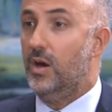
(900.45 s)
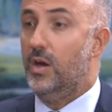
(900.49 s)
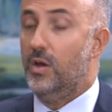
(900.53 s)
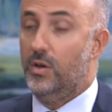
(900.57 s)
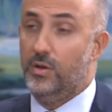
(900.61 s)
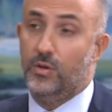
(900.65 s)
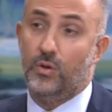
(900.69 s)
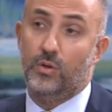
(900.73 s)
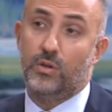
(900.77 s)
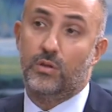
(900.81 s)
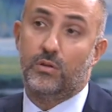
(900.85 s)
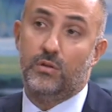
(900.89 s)

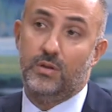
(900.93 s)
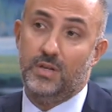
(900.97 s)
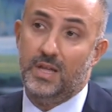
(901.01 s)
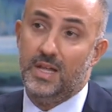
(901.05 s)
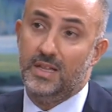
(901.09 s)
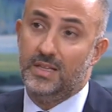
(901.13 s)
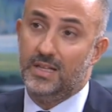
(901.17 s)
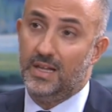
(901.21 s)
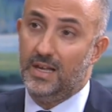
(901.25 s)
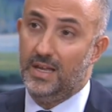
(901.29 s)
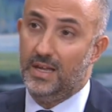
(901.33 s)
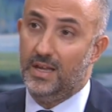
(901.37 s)
and also in
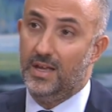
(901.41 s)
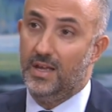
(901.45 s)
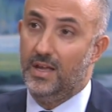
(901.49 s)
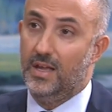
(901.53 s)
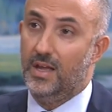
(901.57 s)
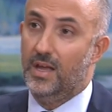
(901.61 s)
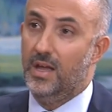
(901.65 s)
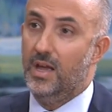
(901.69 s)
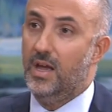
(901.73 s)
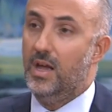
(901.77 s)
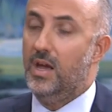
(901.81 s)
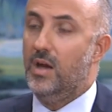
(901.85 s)
Italy,
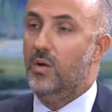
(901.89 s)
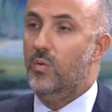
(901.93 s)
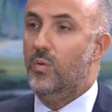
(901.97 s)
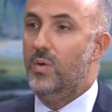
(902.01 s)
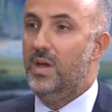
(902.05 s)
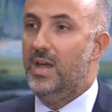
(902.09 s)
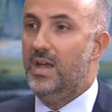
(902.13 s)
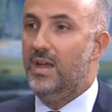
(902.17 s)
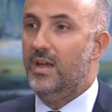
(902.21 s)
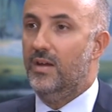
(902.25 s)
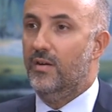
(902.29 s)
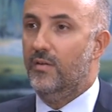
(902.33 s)

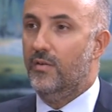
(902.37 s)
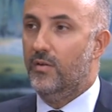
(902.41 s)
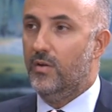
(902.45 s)
we